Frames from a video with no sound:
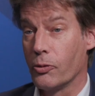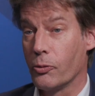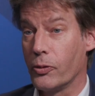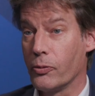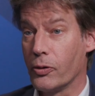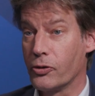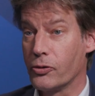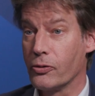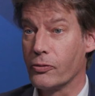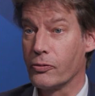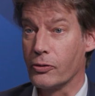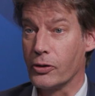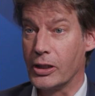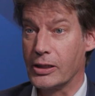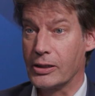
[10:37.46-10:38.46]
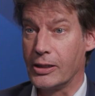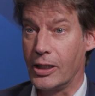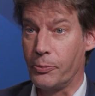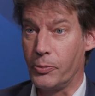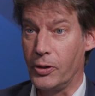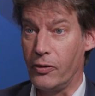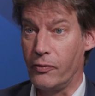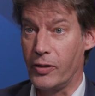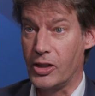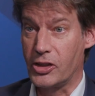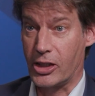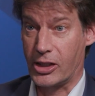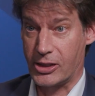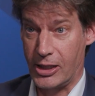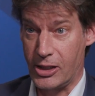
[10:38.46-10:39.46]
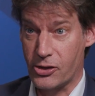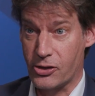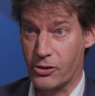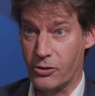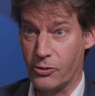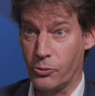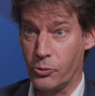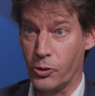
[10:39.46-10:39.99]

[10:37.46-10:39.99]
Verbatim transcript: We want to avoid that PFHxS